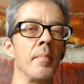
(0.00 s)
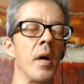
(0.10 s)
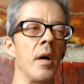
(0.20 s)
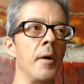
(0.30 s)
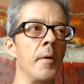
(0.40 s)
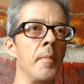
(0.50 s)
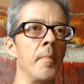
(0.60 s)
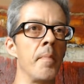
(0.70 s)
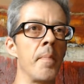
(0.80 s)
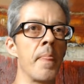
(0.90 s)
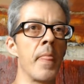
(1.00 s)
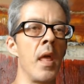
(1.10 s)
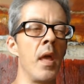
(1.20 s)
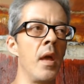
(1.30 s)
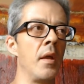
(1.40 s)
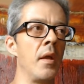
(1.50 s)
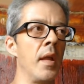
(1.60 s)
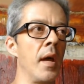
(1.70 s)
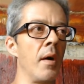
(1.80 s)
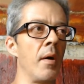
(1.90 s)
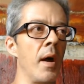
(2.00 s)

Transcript: Um, now,